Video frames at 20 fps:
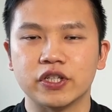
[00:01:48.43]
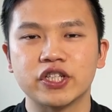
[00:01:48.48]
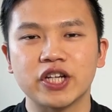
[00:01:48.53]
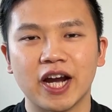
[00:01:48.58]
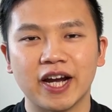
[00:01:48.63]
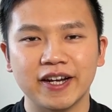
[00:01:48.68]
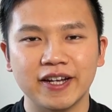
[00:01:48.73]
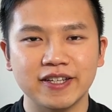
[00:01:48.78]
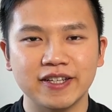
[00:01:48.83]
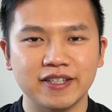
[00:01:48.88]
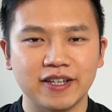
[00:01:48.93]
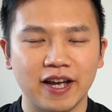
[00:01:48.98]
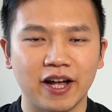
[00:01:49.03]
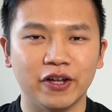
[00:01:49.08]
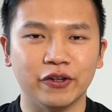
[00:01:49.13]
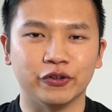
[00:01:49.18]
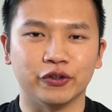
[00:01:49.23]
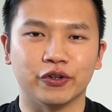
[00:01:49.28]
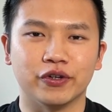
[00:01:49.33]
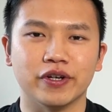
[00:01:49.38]
Chinese
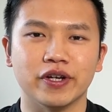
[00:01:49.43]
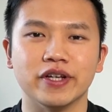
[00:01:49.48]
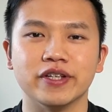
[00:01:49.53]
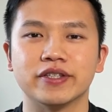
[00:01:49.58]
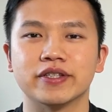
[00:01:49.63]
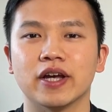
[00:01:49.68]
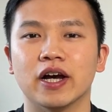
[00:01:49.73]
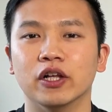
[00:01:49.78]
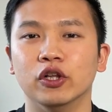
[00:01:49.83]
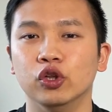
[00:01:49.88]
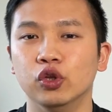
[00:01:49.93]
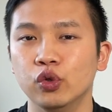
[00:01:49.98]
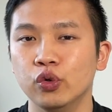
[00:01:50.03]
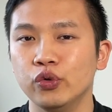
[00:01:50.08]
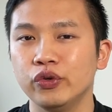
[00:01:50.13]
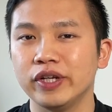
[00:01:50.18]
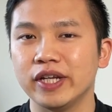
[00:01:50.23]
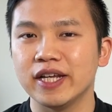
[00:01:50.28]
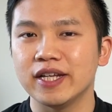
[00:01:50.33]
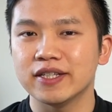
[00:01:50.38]
calendar is a
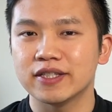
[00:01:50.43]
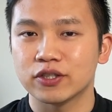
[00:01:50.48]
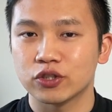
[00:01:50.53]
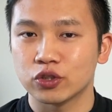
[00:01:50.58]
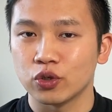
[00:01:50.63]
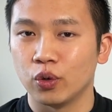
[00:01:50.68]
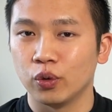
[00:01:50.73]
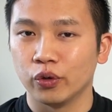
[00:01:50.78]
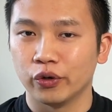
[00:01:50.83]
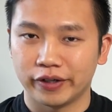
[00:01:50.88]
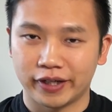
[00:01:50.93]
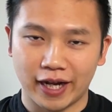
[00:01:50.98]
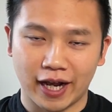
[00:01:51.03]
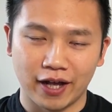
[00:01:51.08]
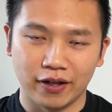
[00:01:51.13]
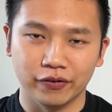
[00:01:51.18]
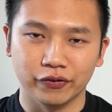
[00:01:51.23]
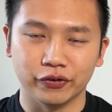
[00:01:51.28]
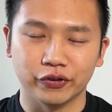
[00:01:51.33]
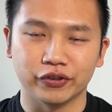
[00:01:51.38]
lunisolar solar
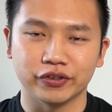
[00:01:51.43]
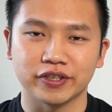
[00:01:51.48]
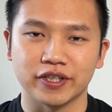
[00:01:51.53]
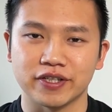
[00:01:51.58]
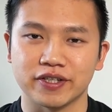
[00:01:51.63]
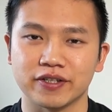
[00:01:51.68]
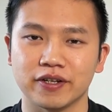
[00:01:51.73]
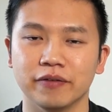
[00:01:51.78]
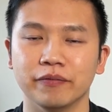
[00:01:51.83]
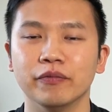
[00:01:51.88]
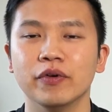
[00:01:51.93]
calendar system.